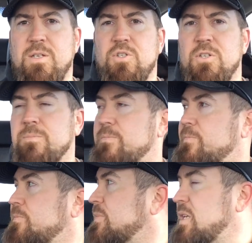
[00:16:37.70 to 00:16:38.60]
mention
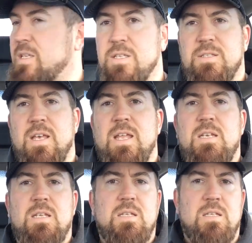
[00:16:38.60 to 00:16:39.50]
is that
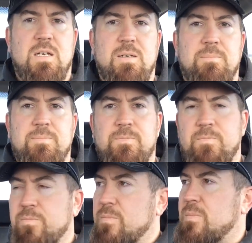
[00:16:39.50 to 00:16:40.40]
um,
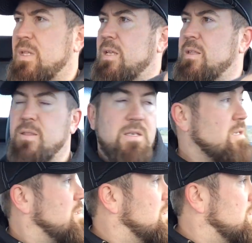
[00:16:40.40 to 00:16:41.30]

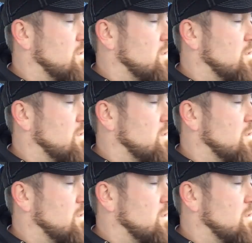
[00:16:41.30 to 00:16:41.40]
the